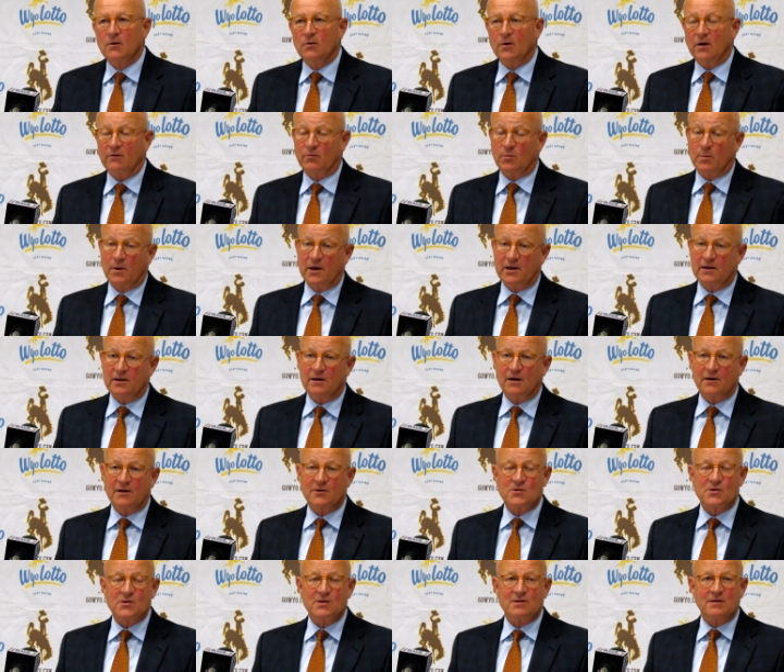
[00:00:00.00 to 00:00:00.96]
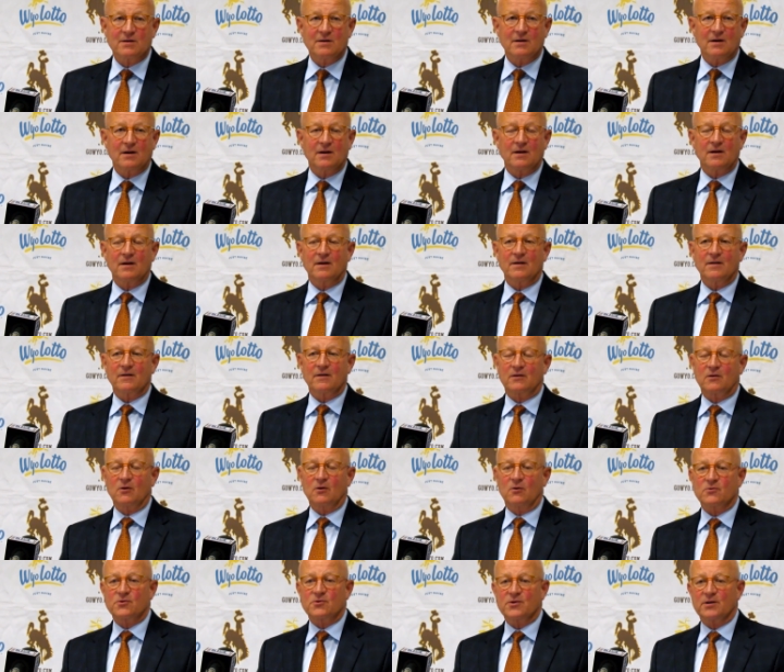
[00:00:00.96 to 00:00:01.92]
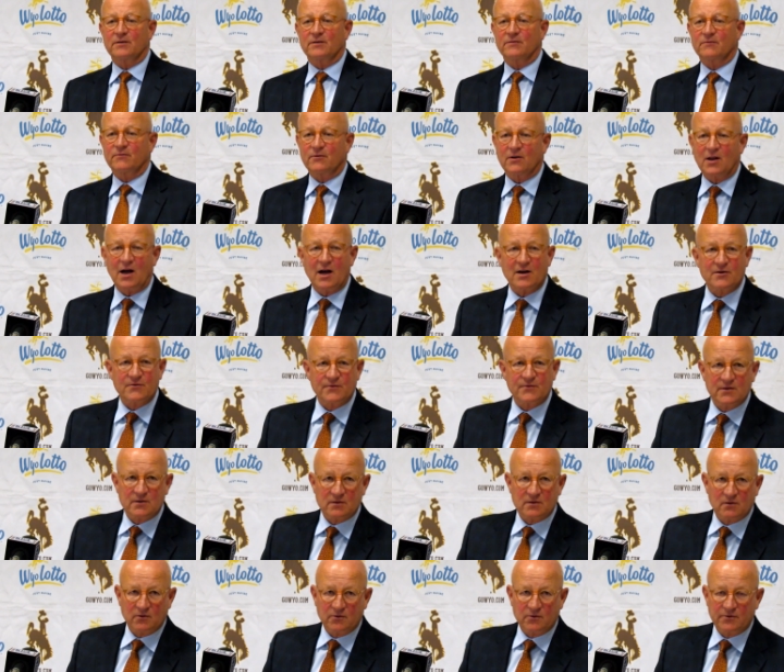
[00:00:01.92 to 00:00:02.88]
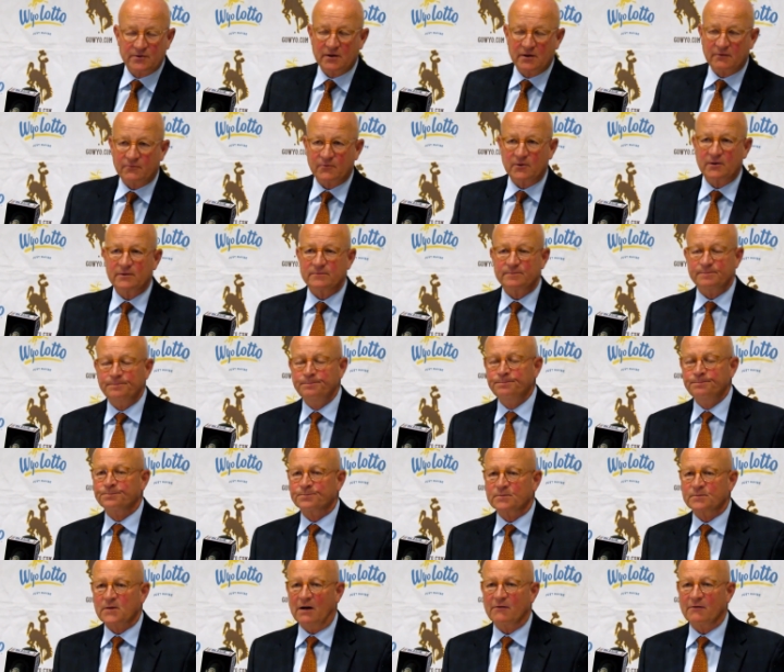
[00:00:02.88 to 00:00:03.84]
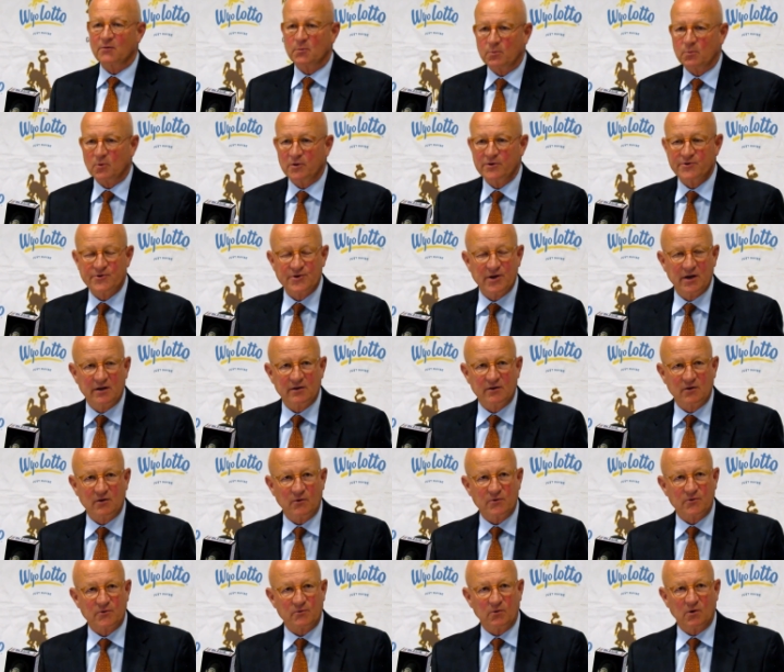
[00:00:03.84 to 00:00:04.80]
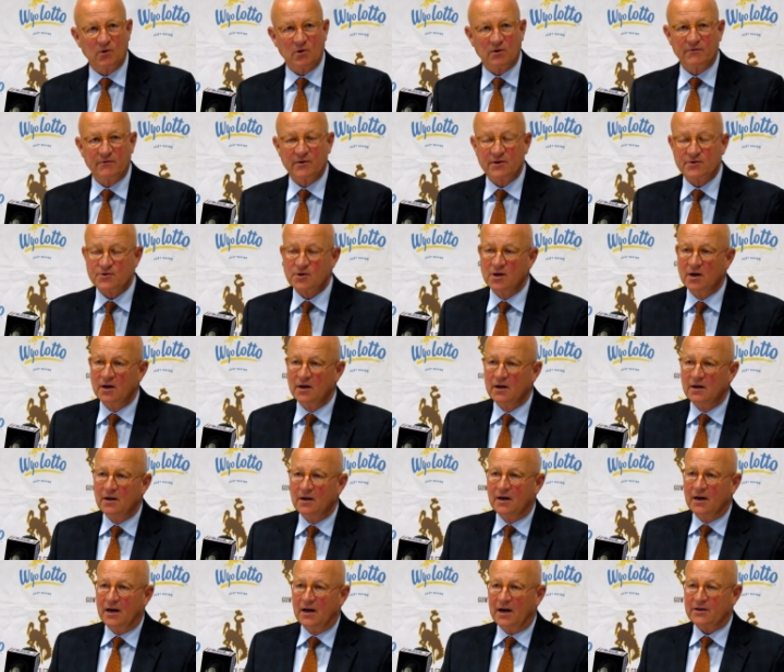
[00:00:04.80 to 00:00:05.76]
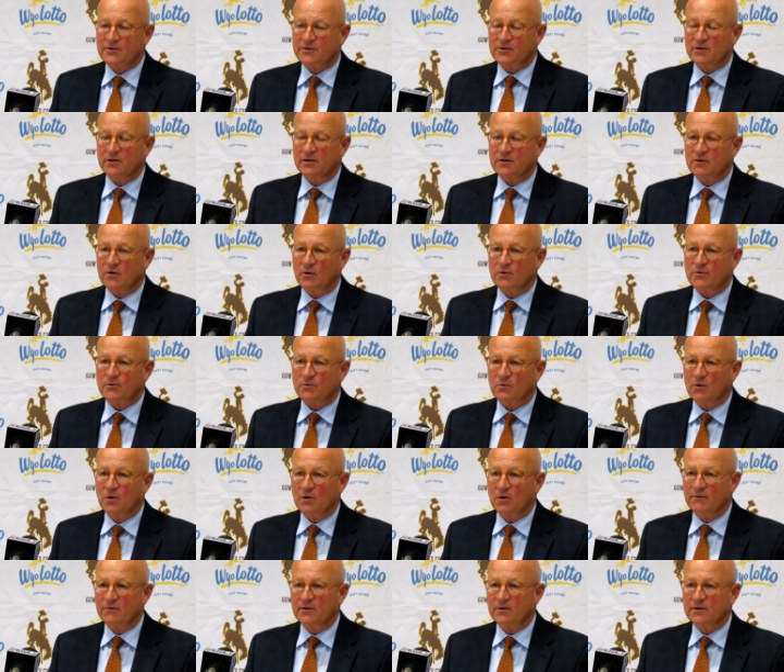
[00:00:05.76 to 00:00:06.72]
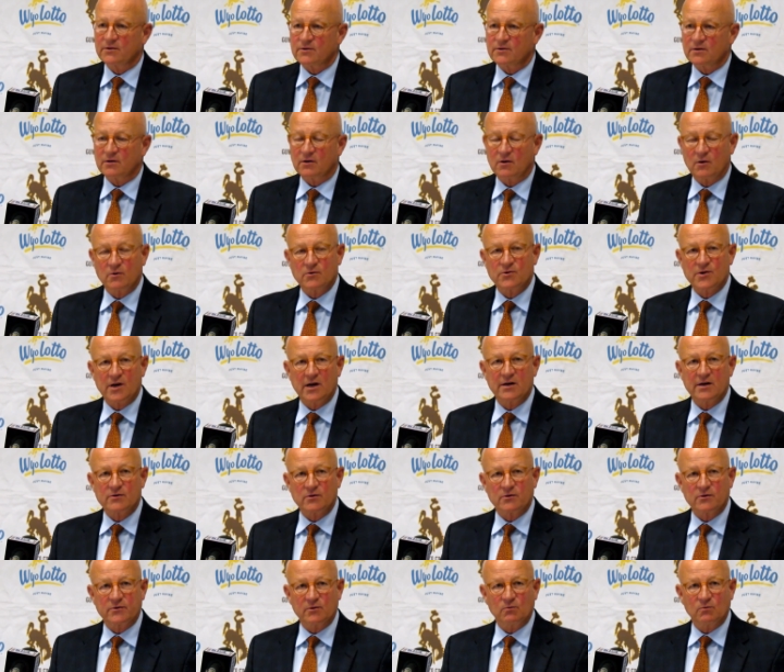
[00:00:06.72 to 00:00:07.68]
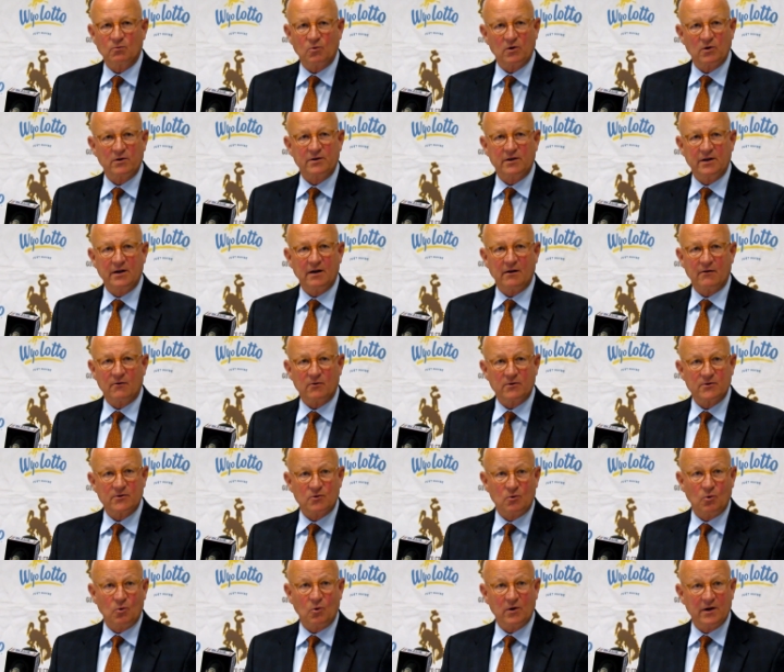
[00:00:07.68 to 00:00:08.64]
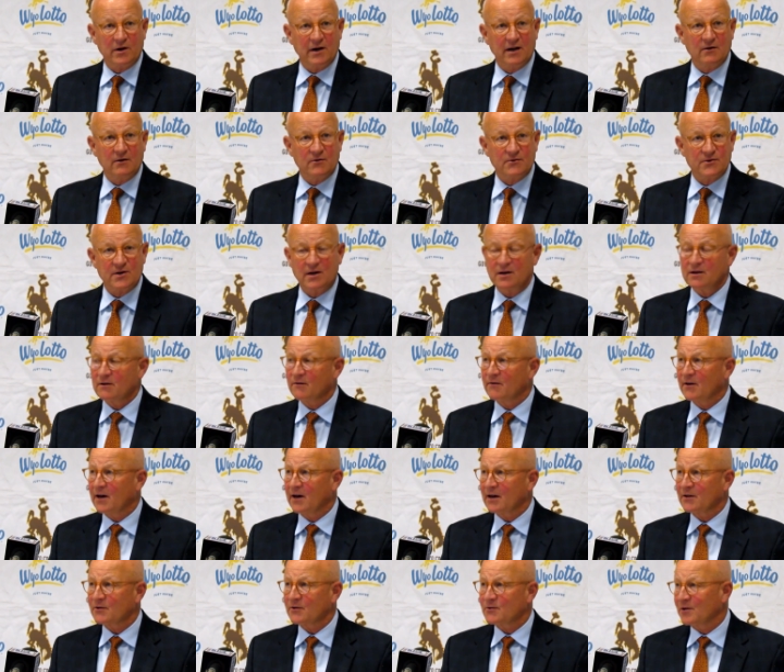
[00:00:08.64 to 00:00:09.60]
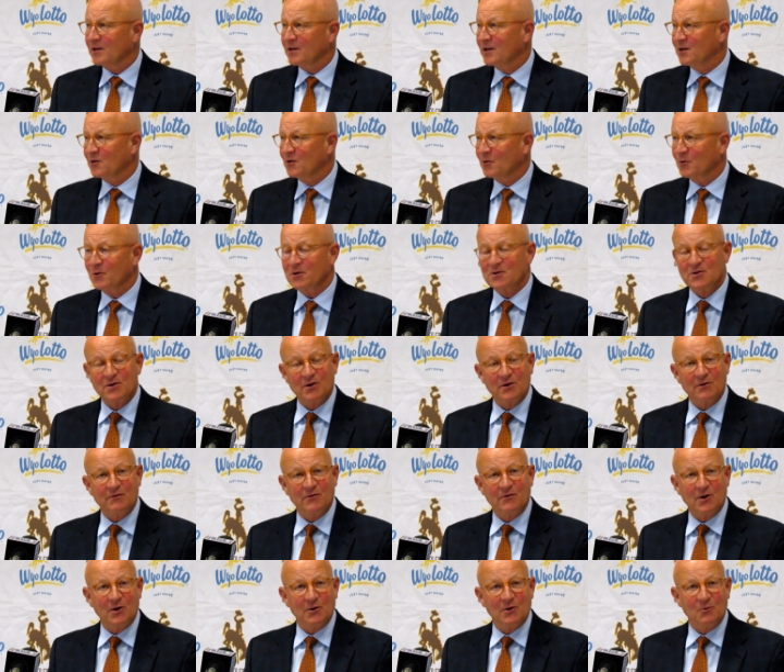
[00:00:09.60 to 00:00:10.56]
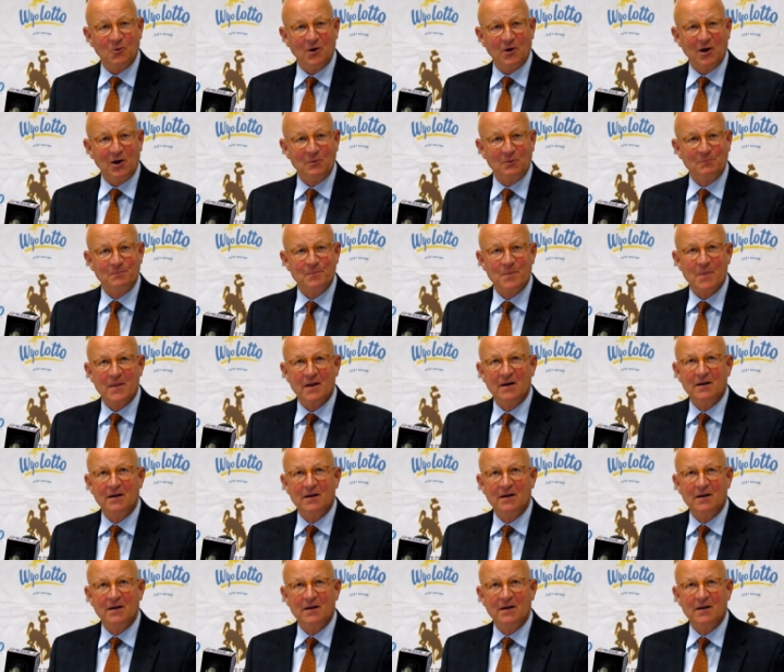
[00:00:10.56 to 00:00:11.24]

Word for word: Everybody does it. The coaching philosophy is a little different. I've appreciated Coach Rolovich. Actually, Coach Rolovich and Coach Hazelton work together as coordinators at Nevada, so they know each other very well.